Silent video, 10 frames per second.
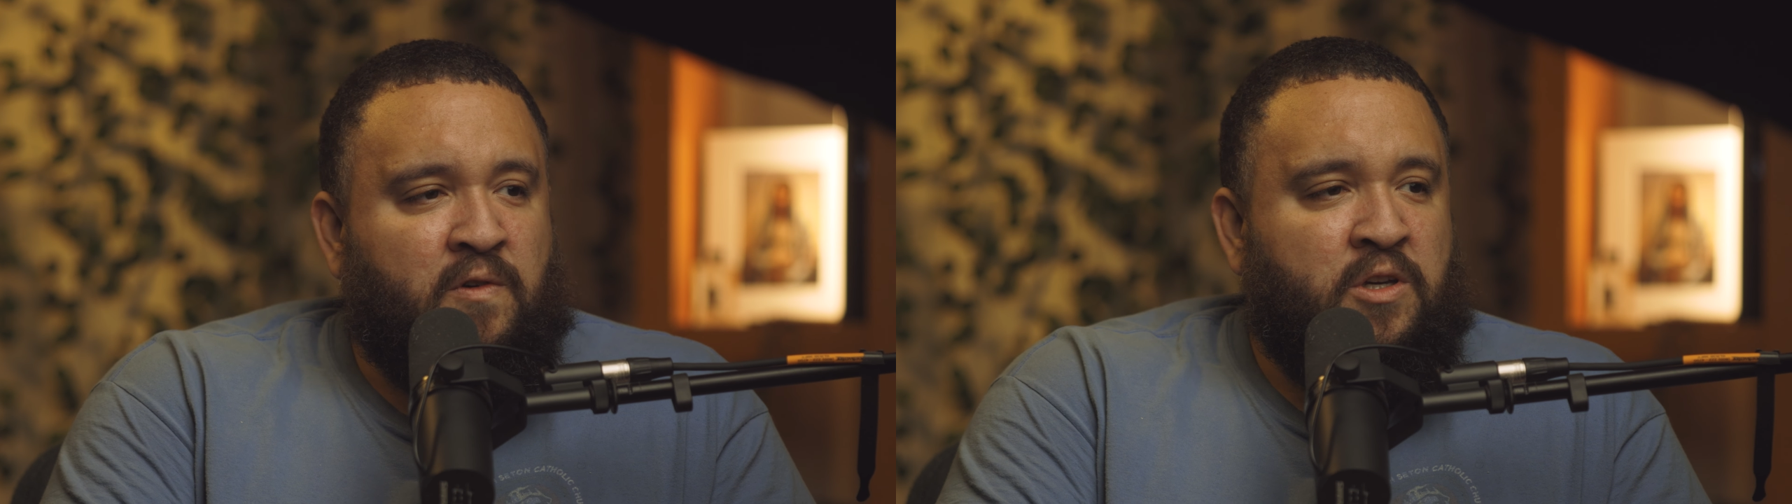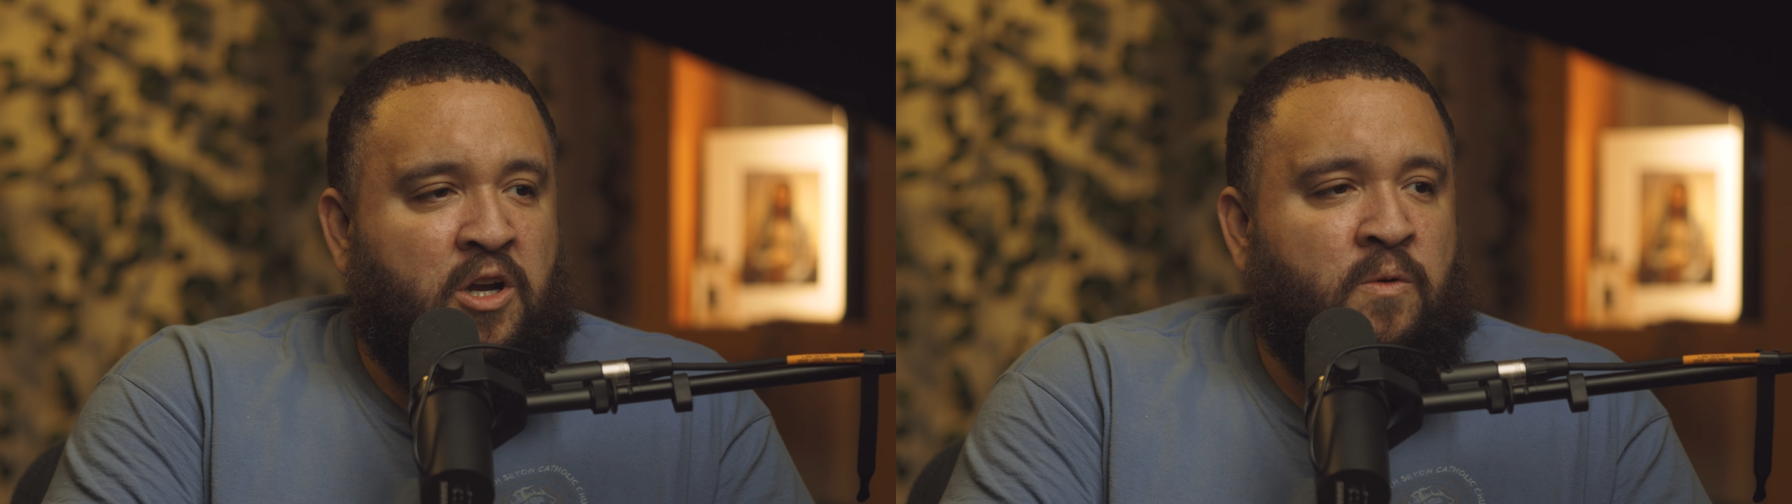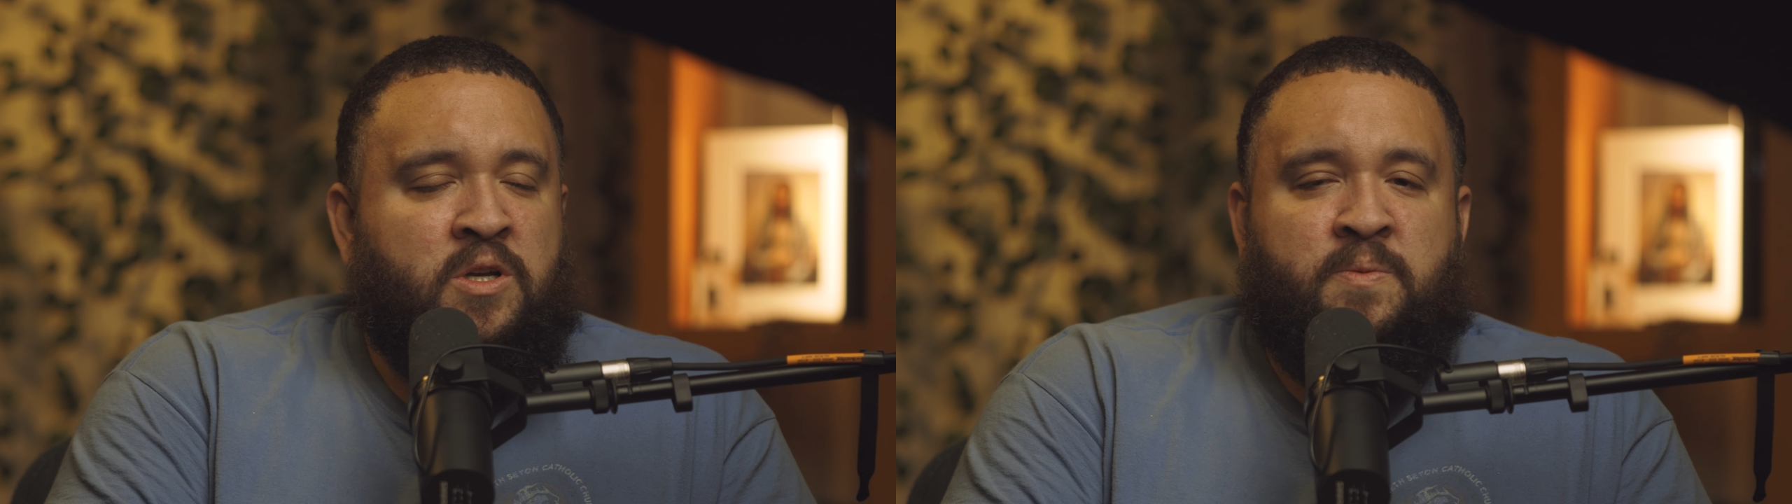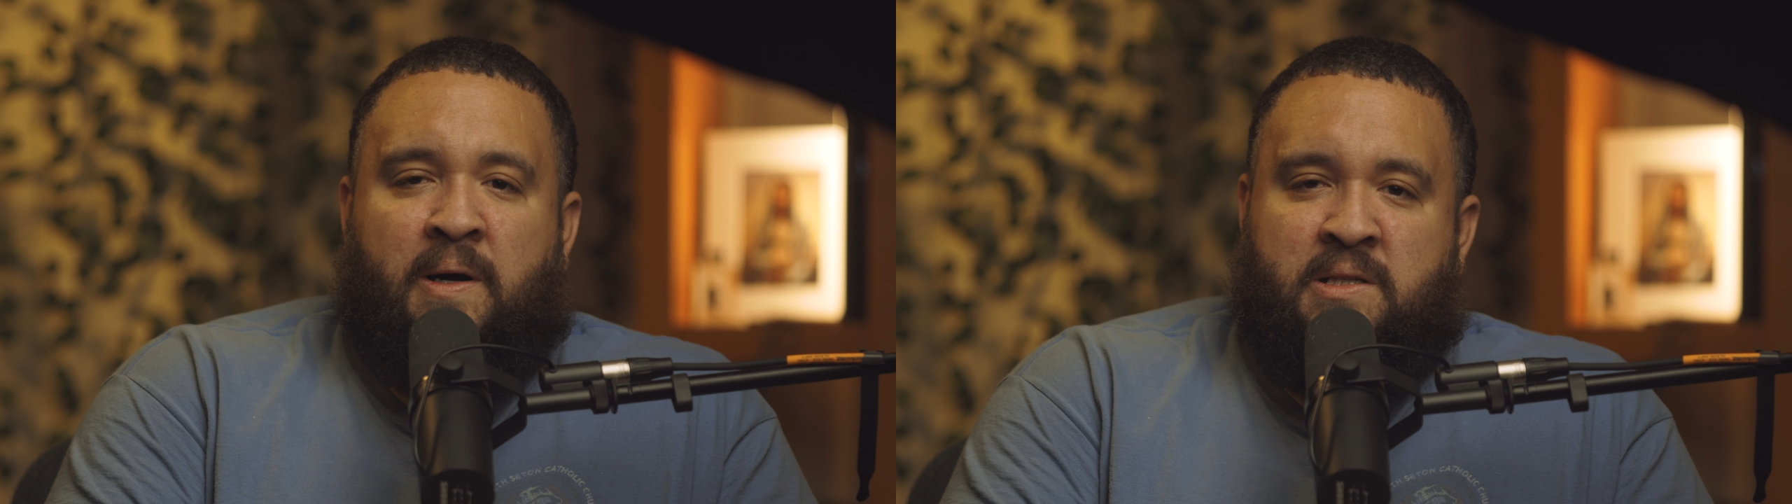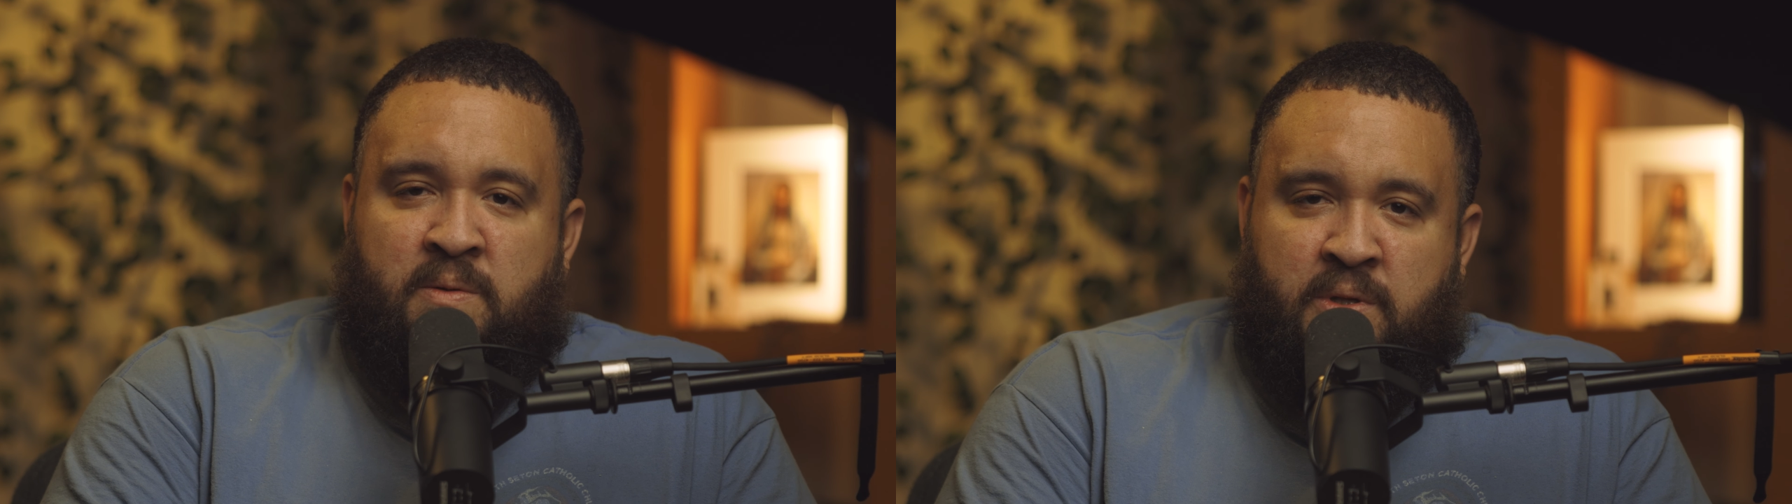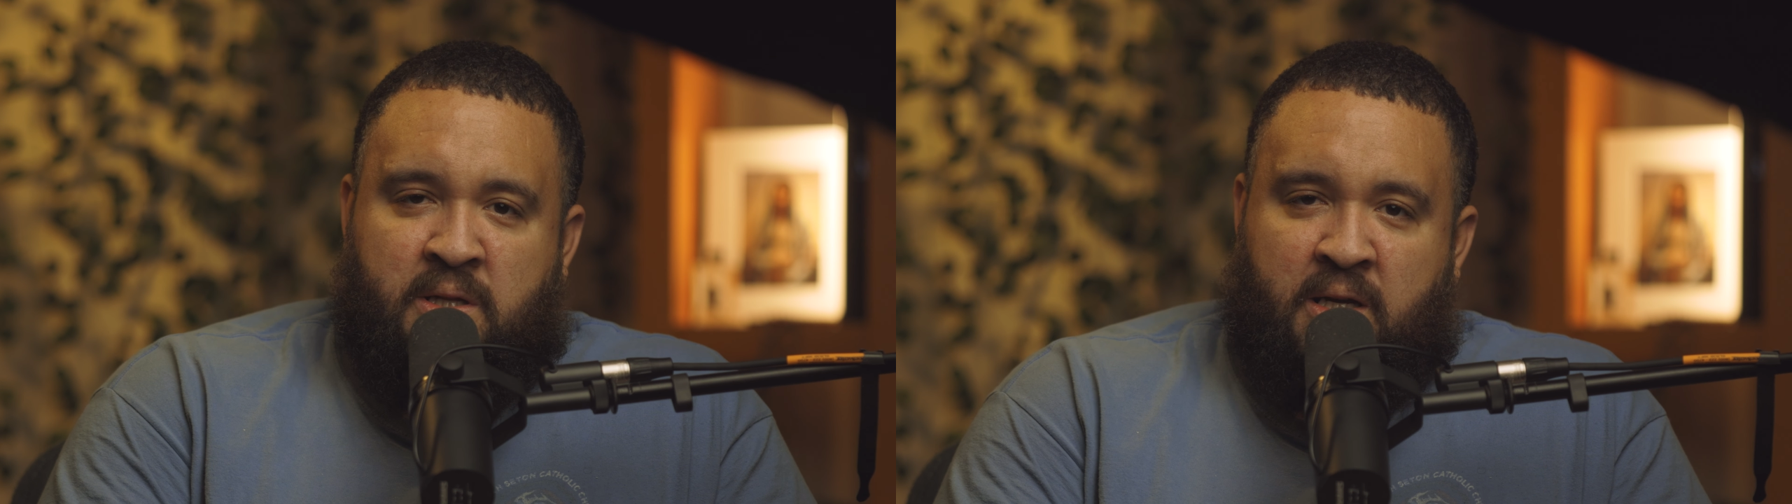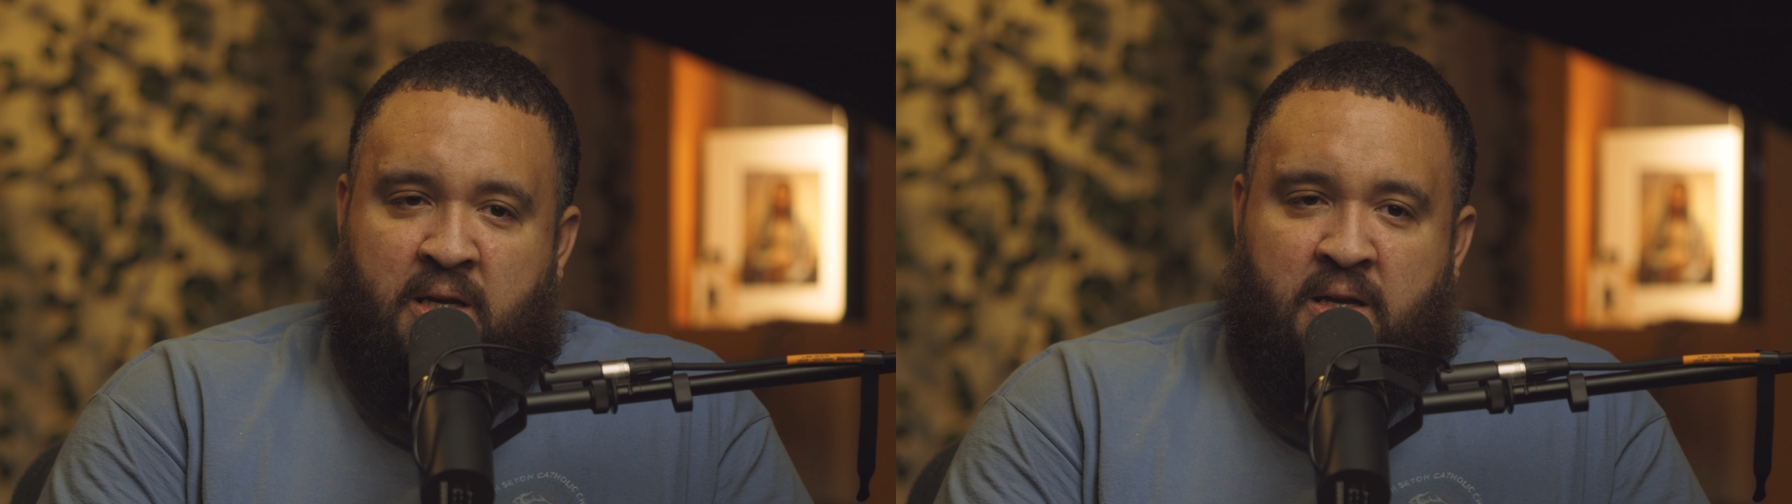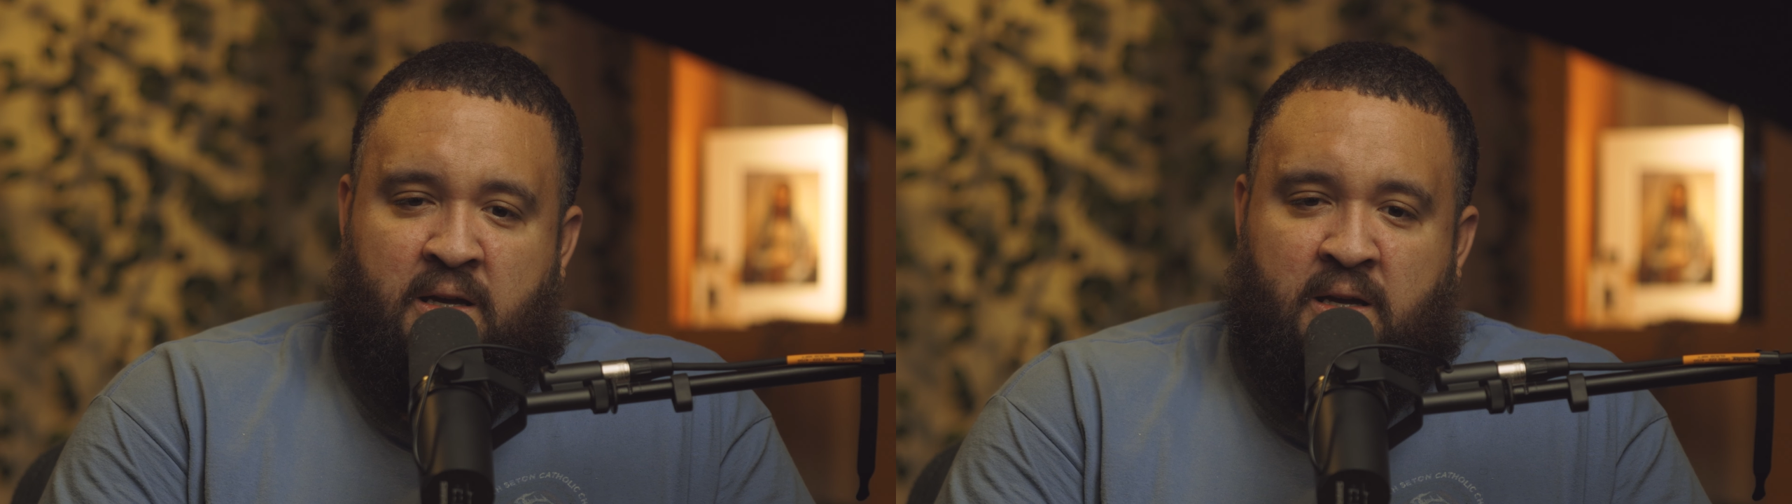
your responsibility,